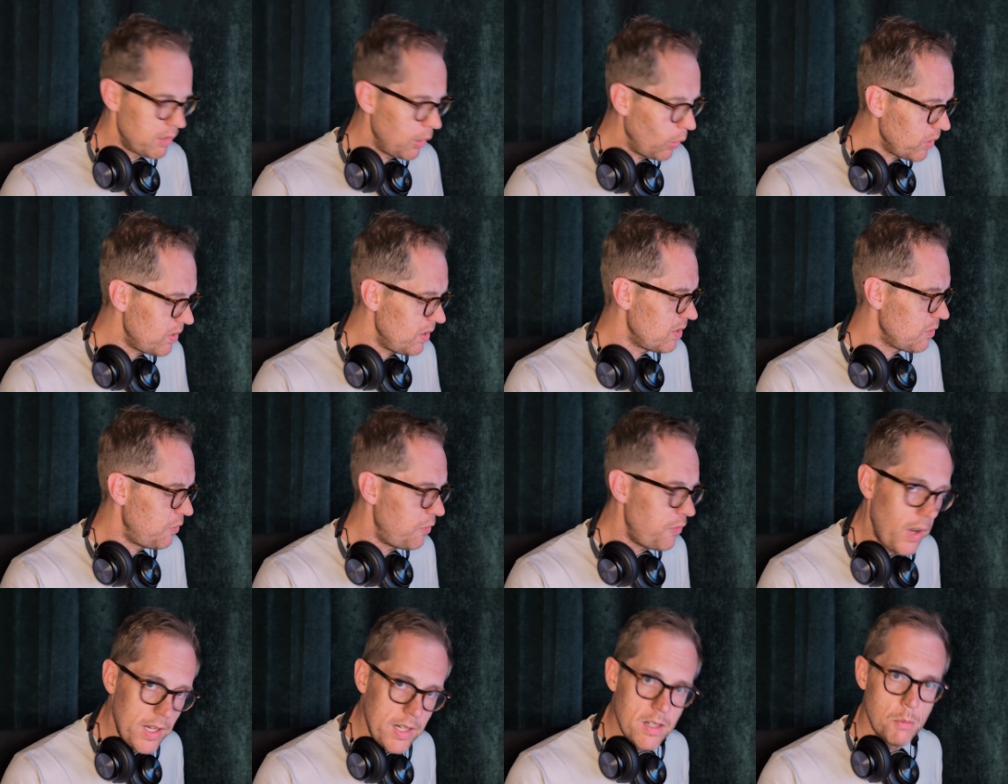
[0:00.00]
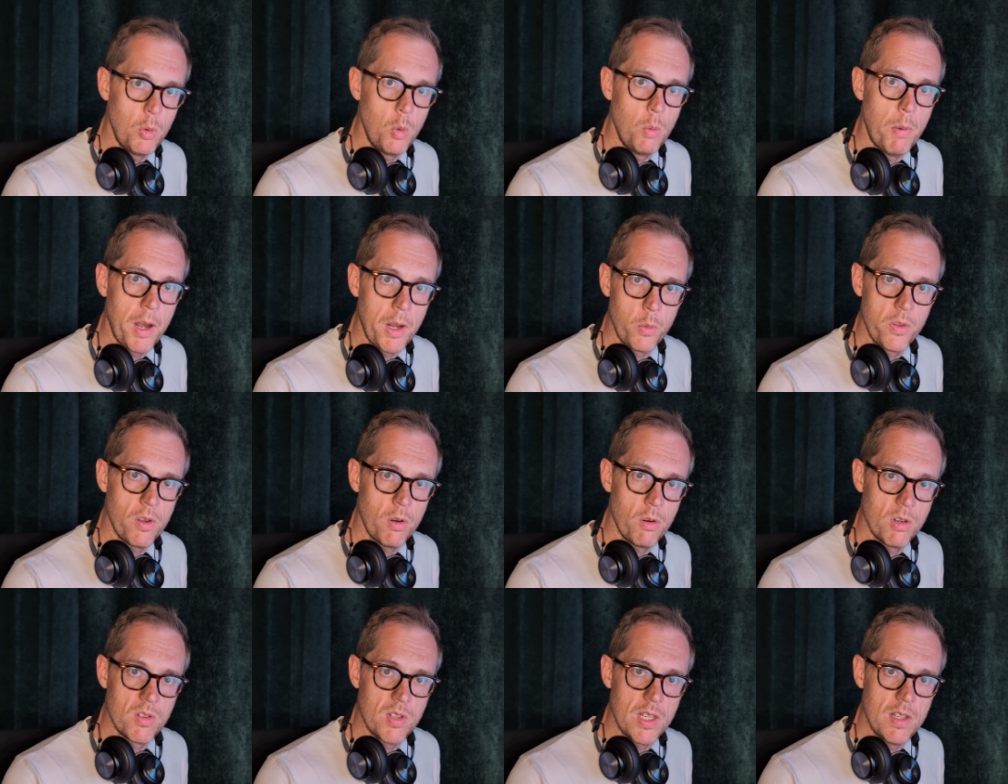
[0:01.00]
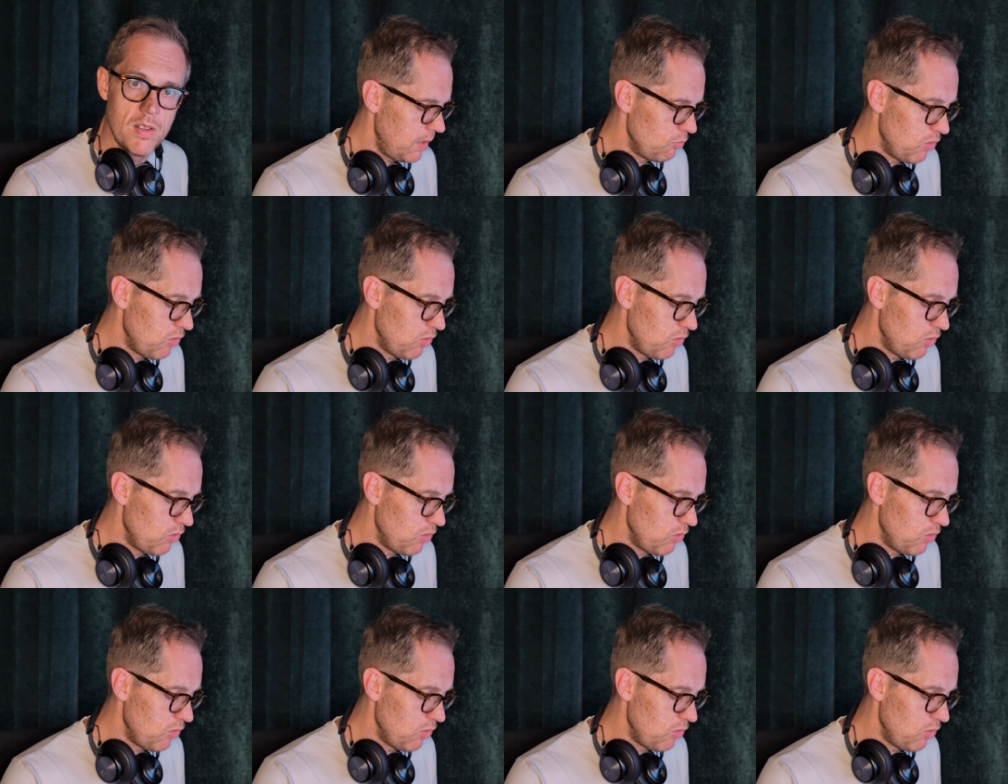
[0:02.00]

long as it's findable by authorities